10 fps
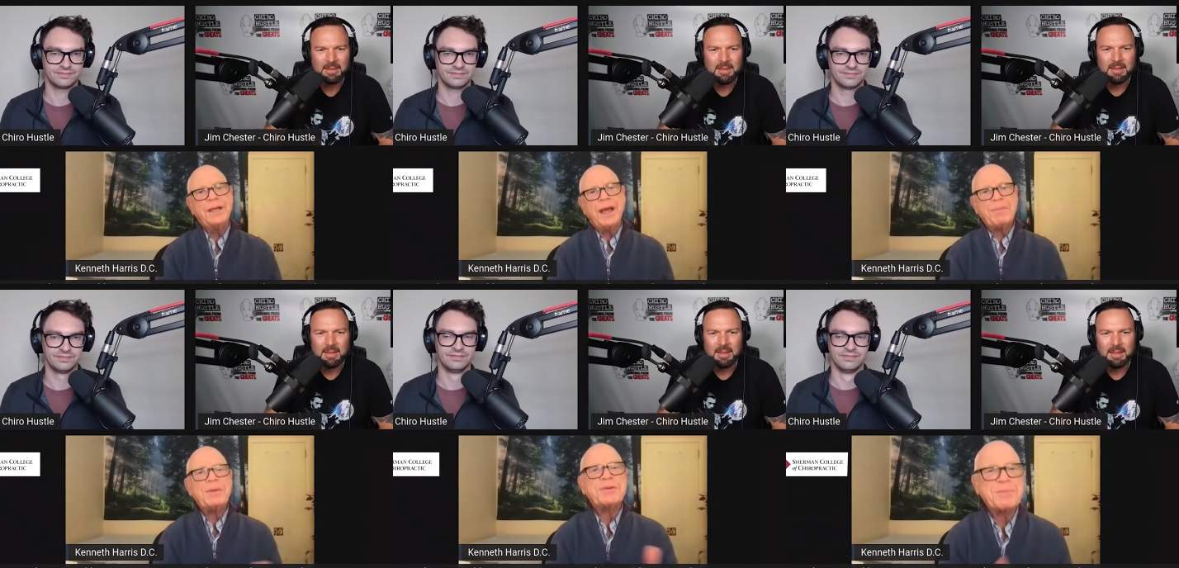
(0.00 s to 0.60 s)

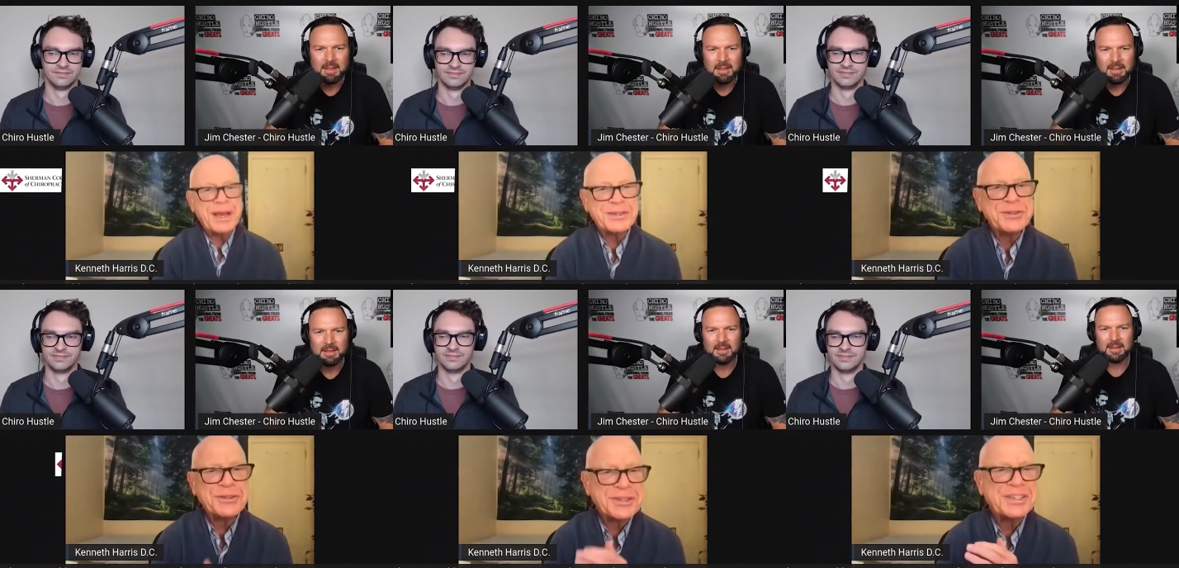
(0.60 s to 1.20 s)
Speaker 1: And people,
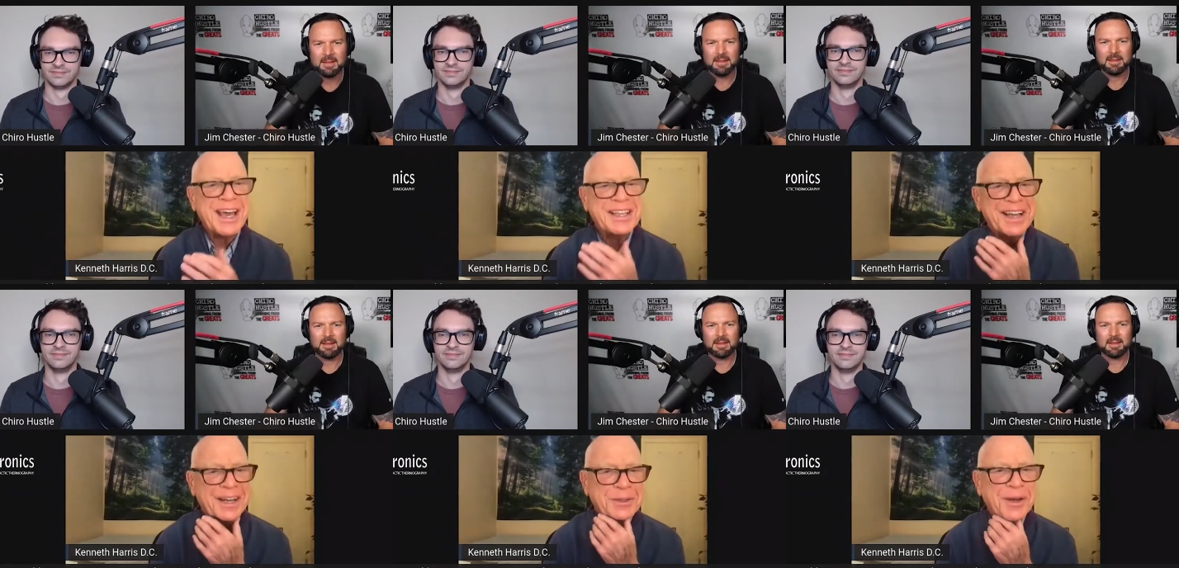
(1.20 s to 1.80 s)
patients used to say, hey,
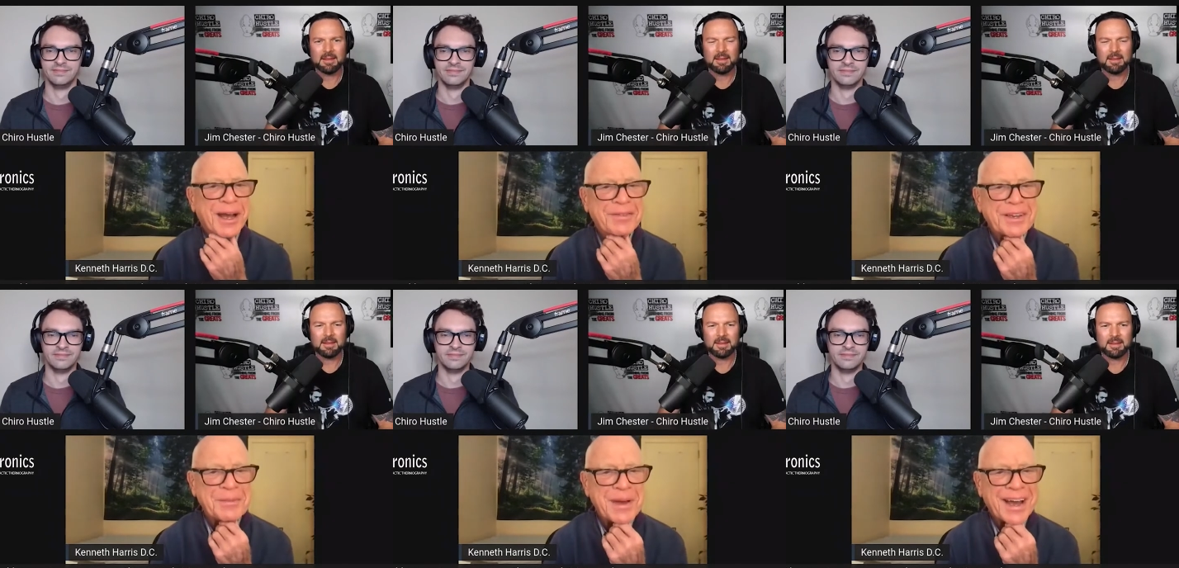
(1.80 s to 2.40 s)
doc, do I have
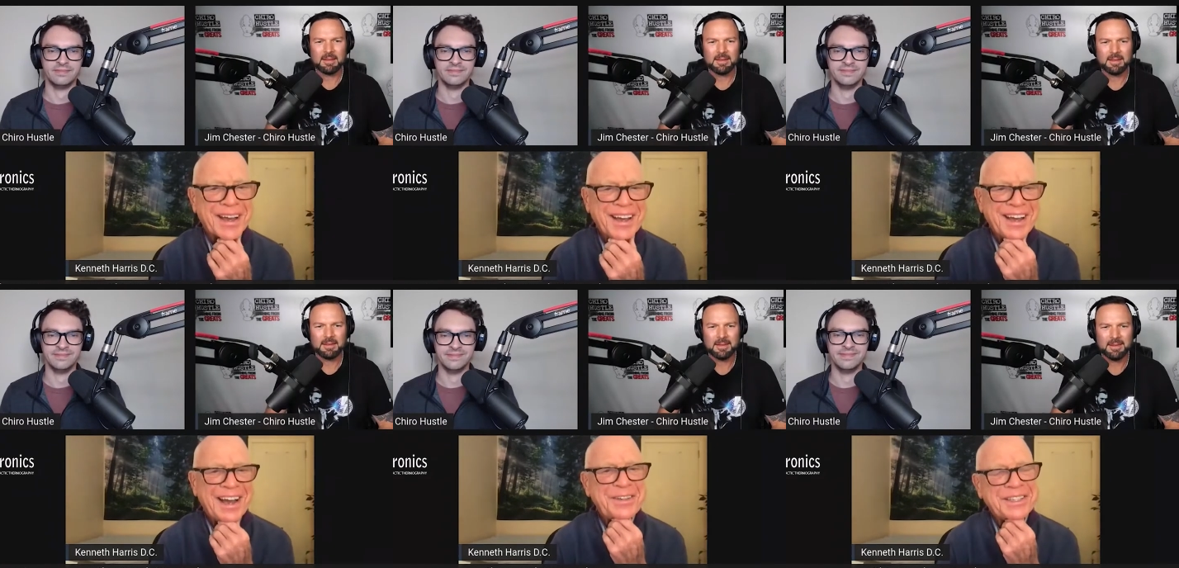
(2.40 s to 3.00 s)
to come back?
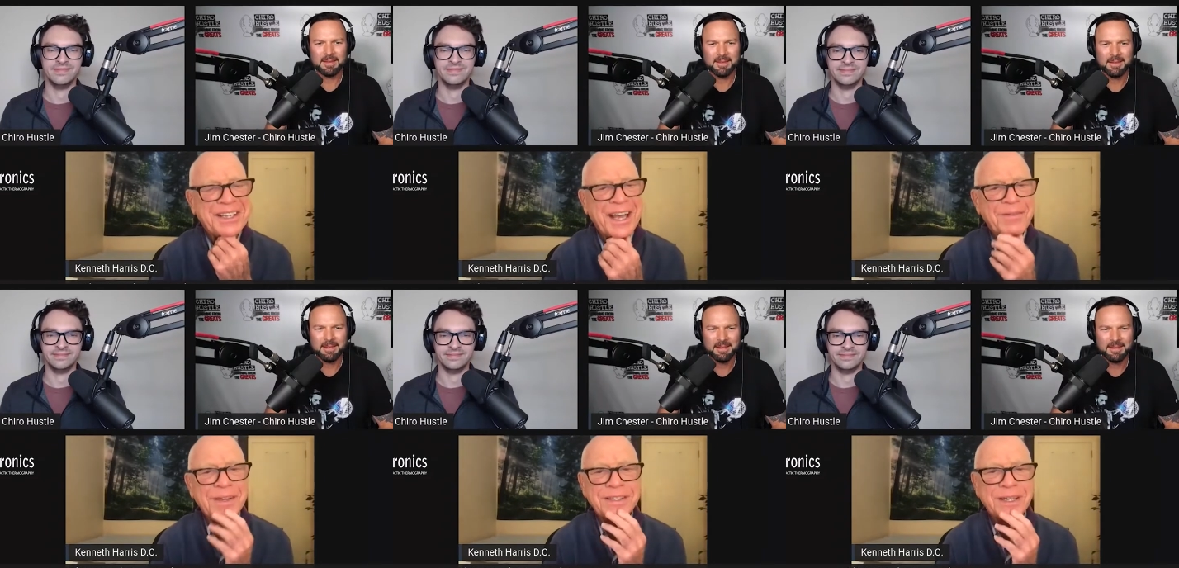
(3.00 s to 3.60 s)
I used to
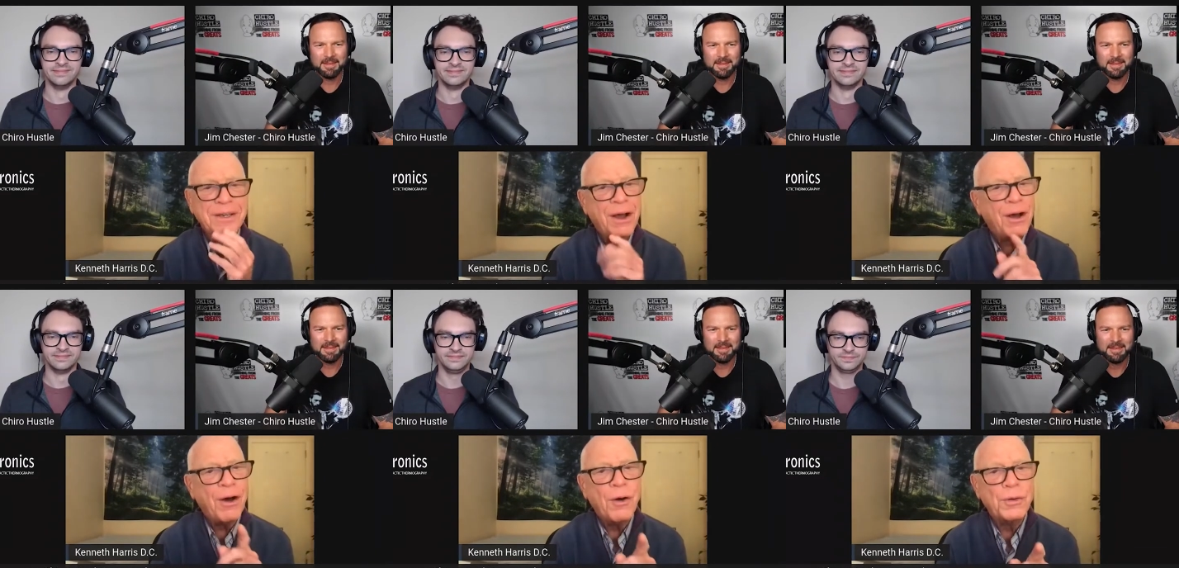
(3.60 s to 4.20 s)
laugh. I said,
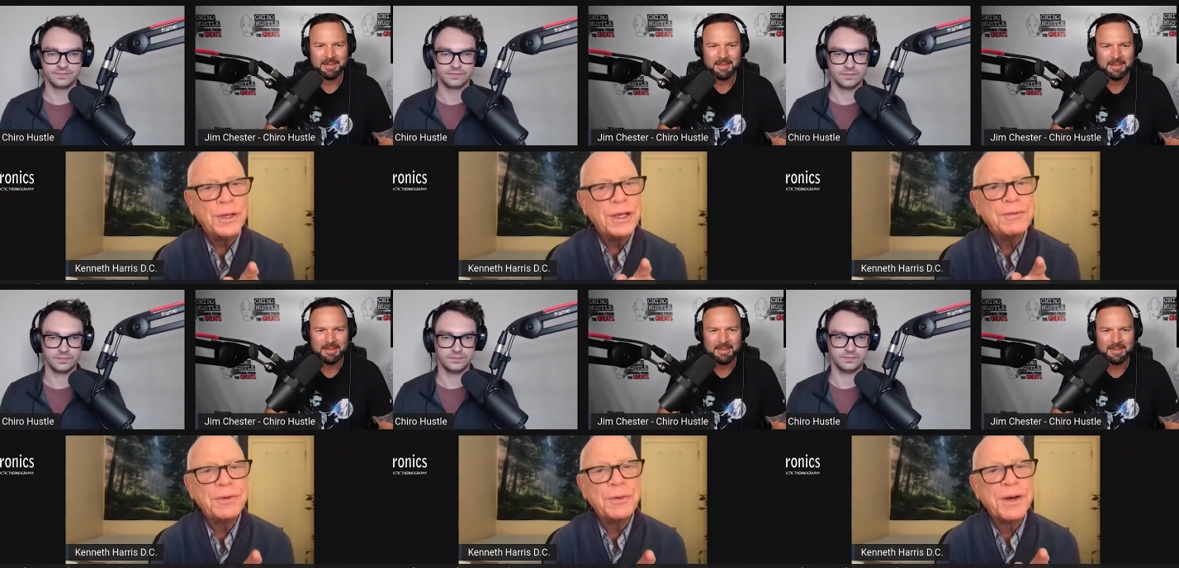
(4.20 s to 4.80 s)
only
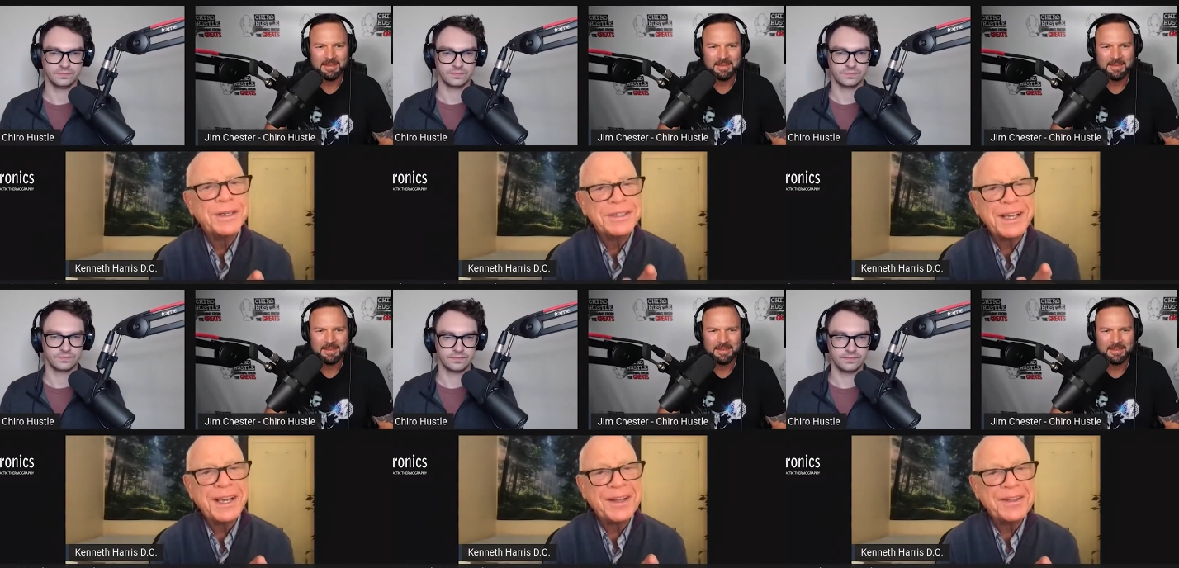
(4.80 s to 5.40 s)
if you want to
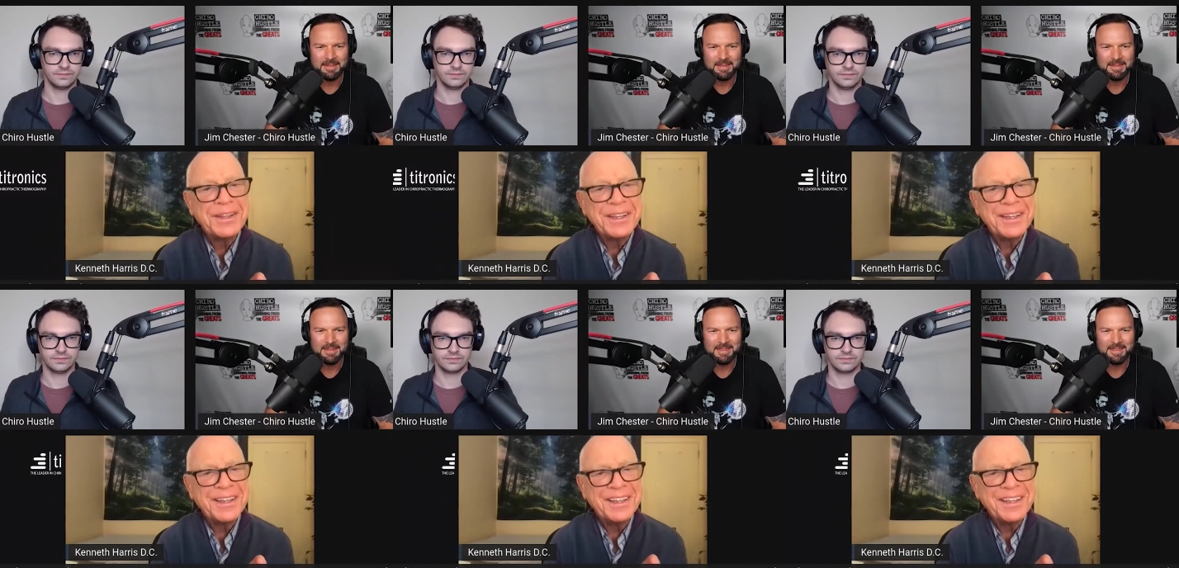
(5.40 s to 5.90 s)
stay healthy.